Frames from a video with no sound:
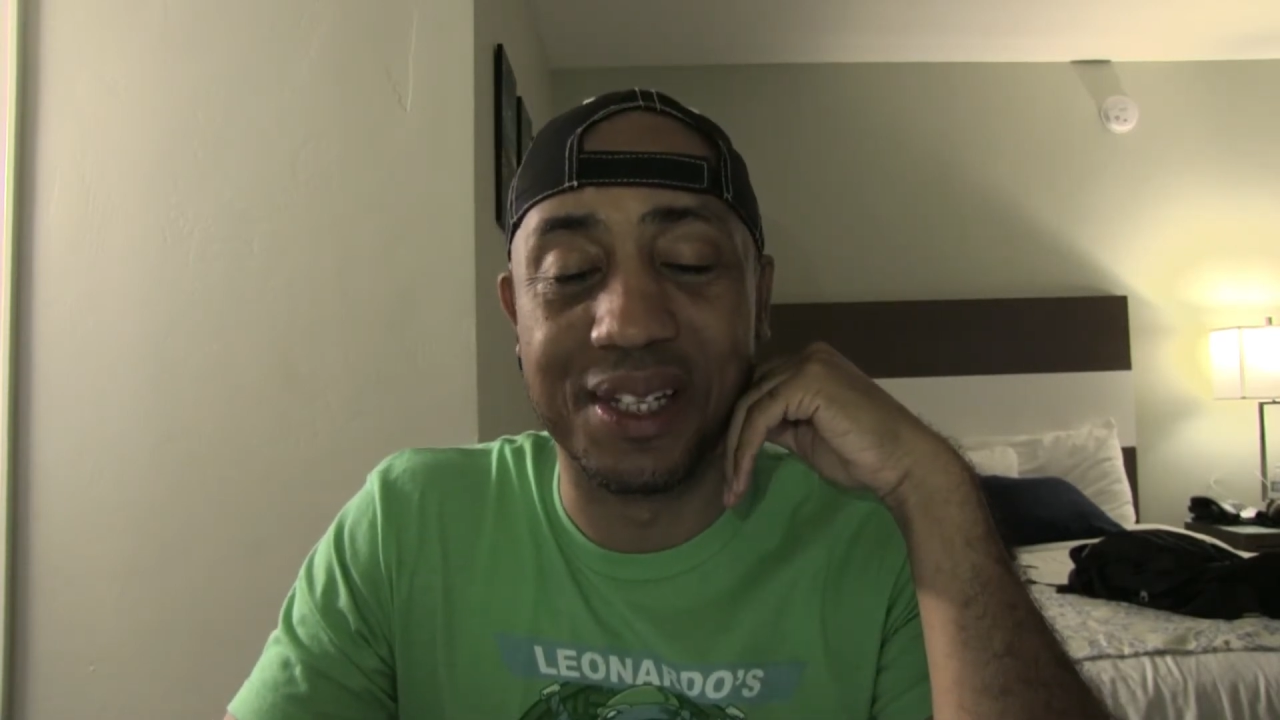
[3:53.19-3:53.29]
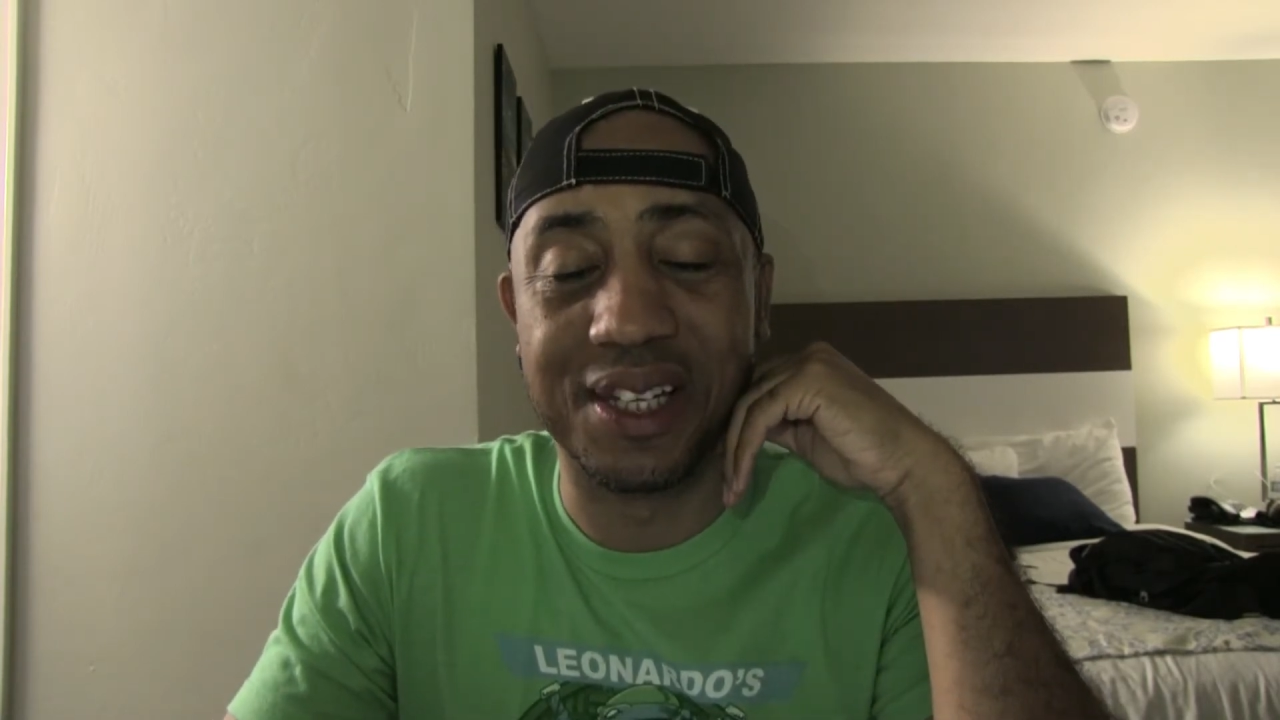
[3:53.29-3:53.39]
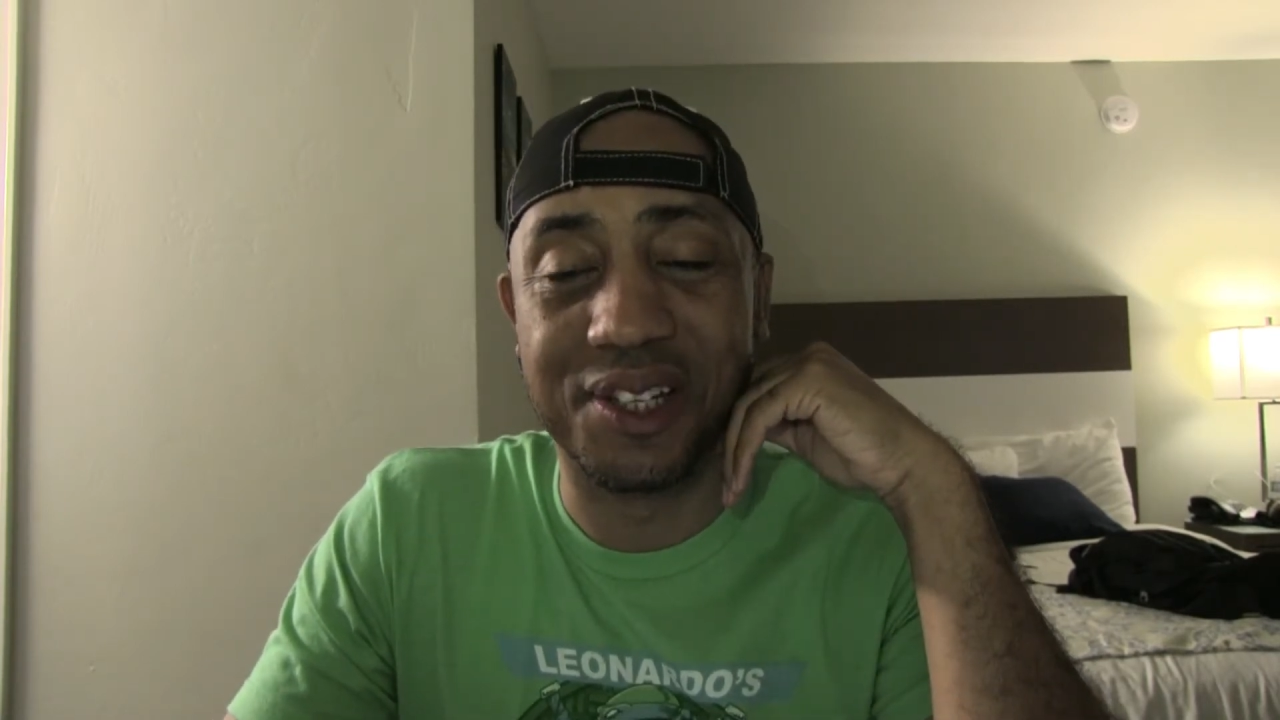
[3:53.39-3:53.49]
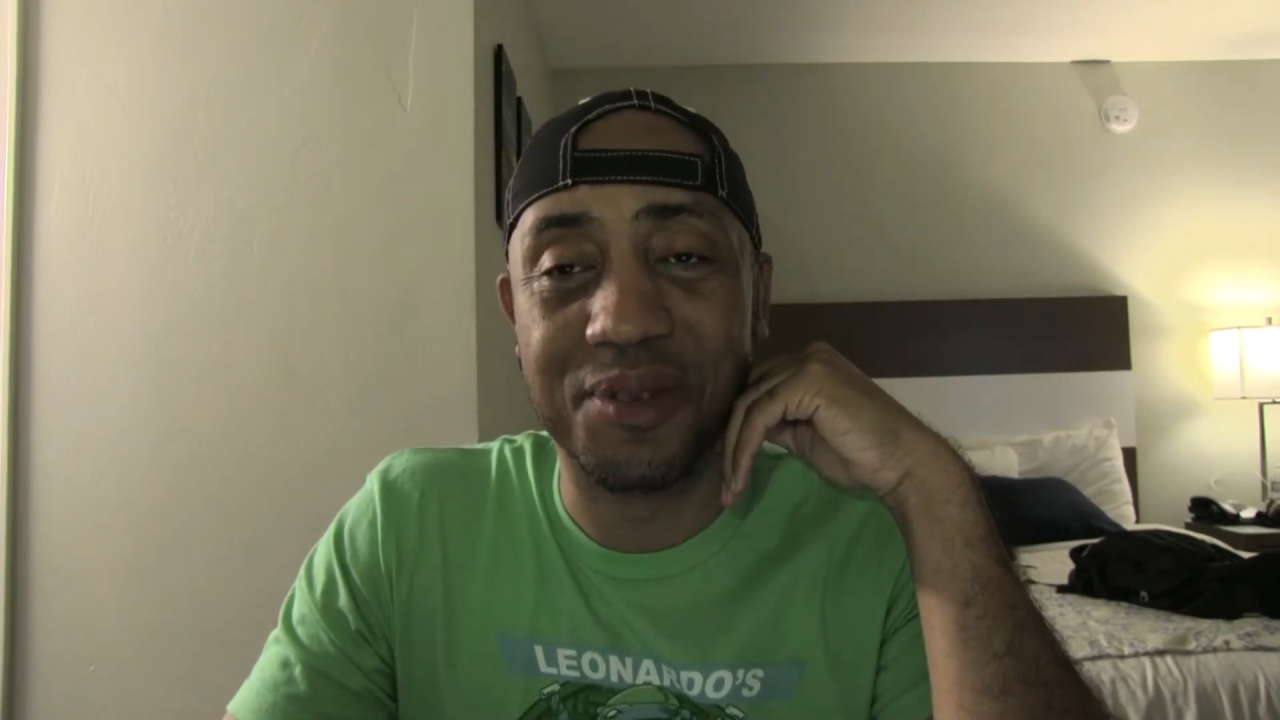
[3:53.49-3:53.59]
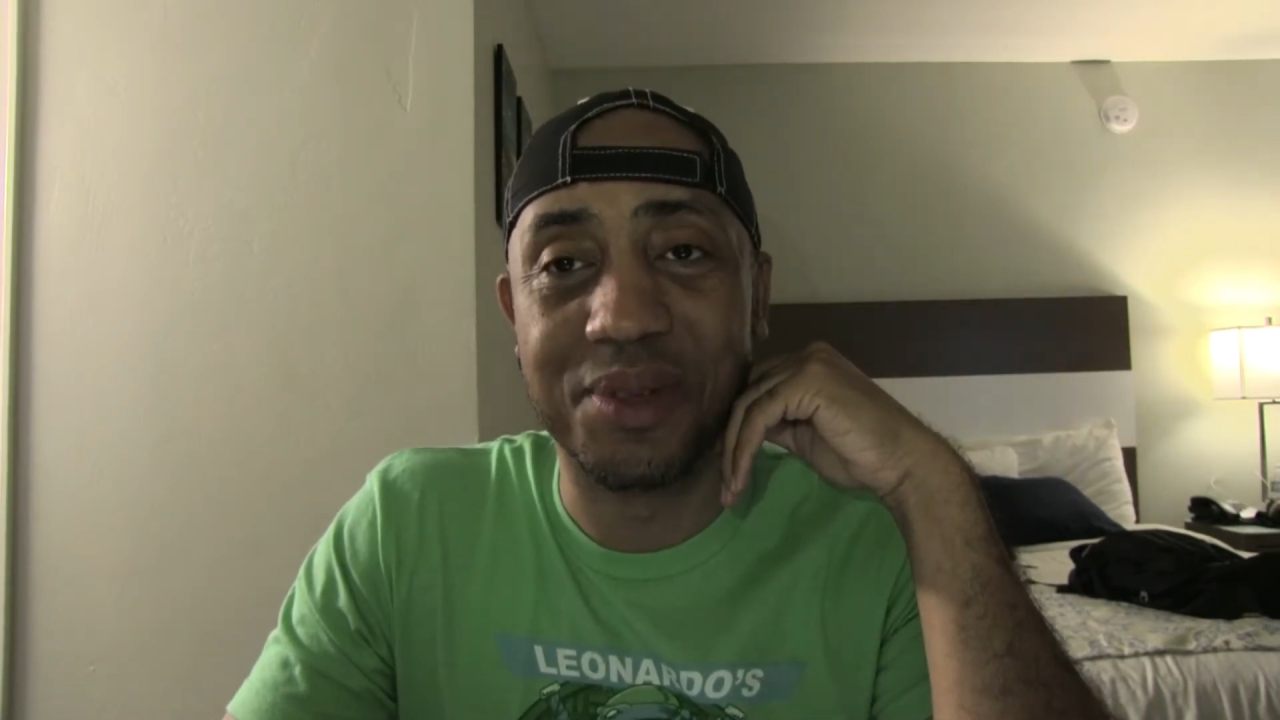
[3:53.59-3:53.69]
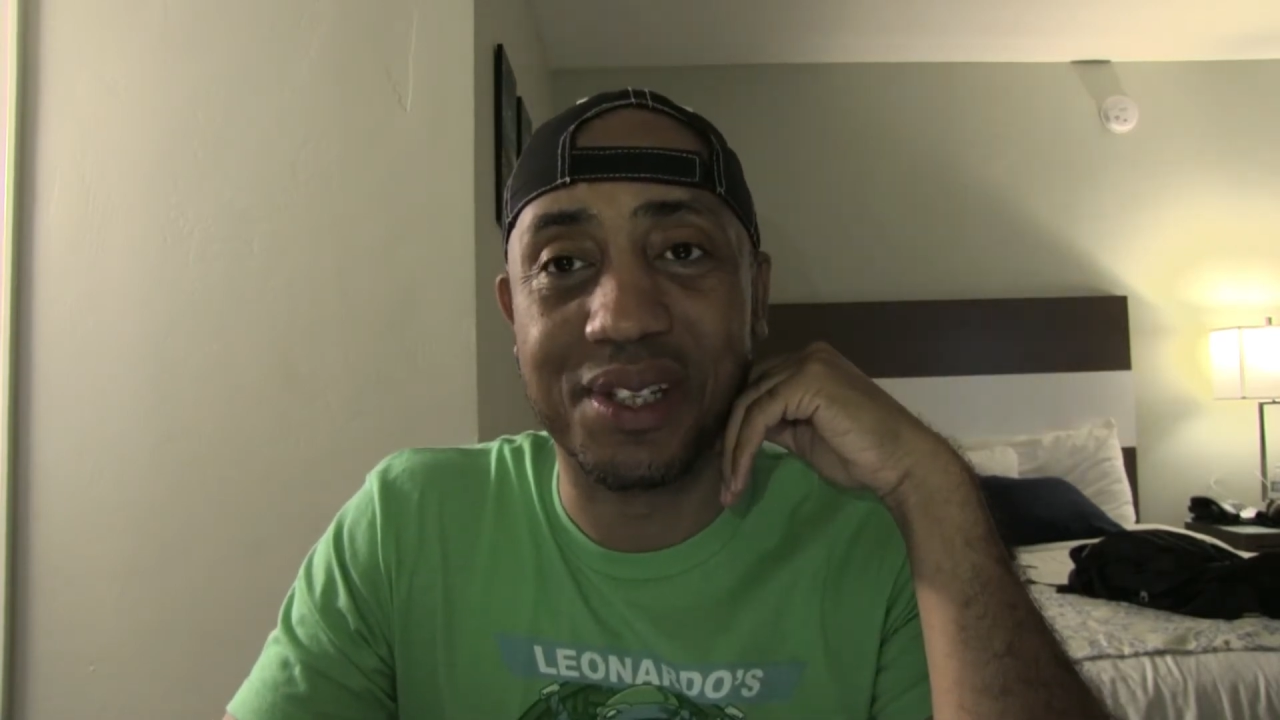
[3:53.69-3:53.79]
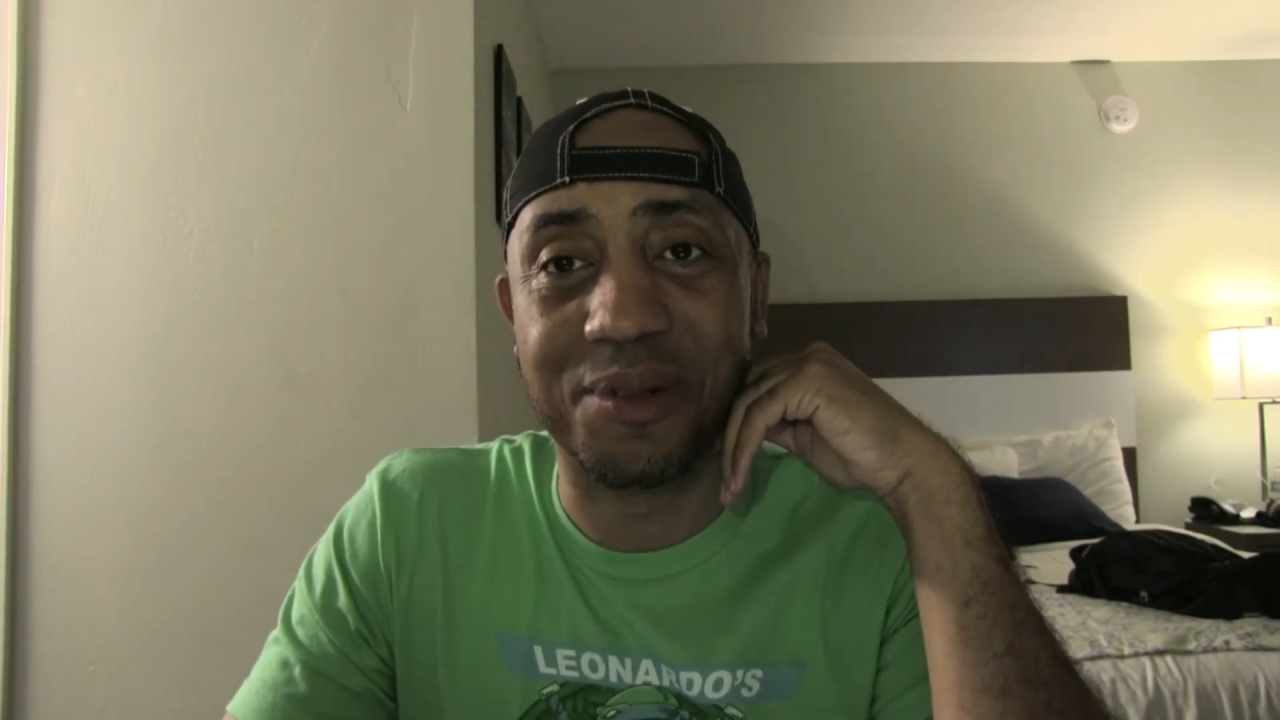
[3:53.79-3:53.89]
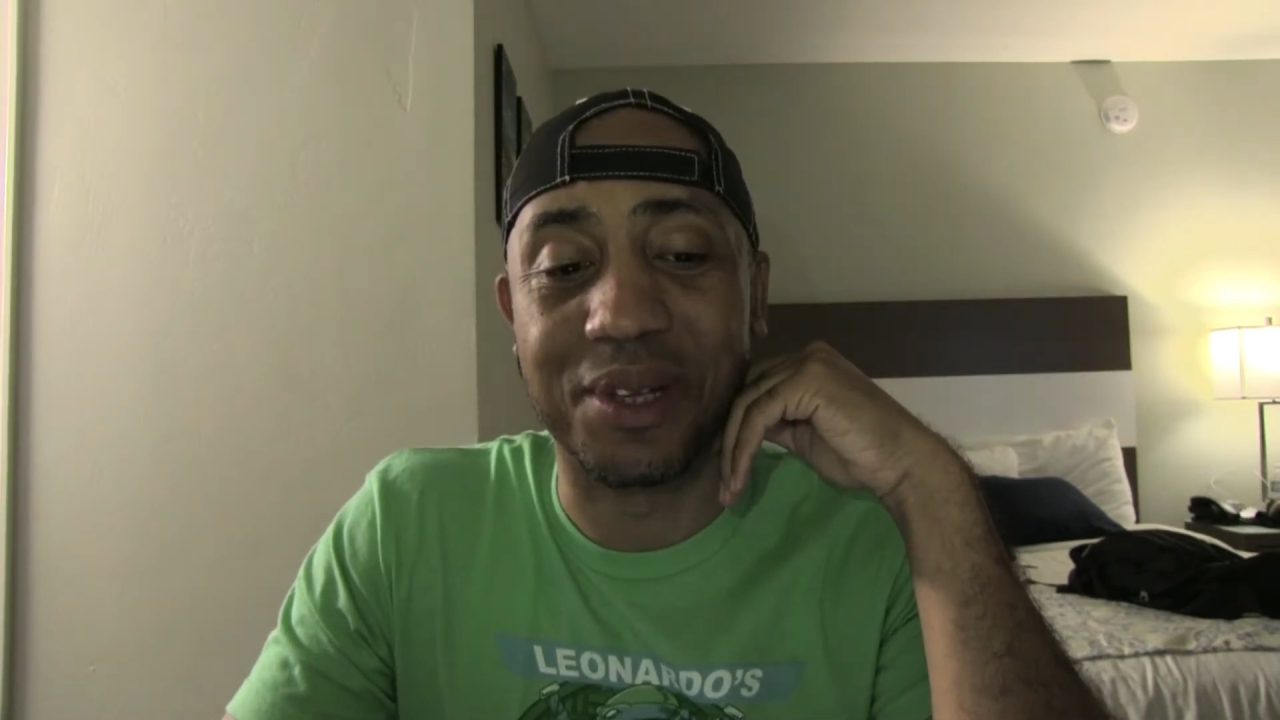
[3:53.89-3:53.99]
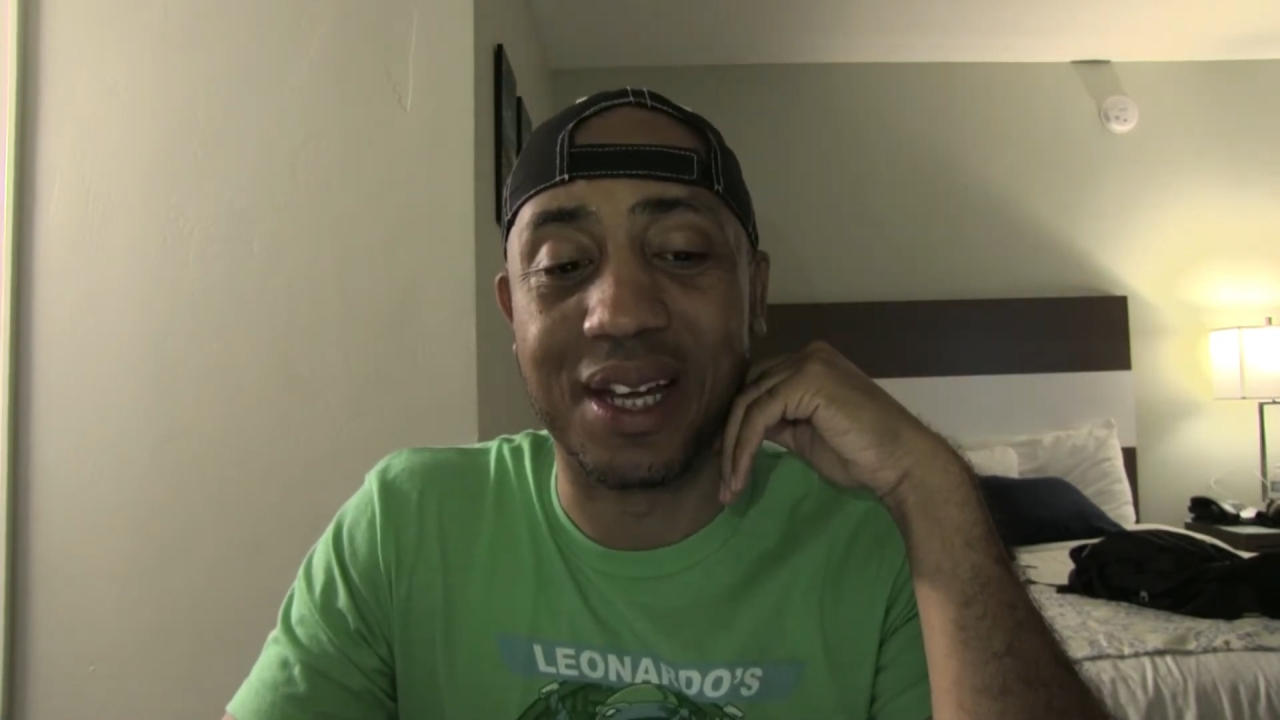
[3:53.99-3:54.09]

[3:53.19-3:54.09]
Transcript: It, should be something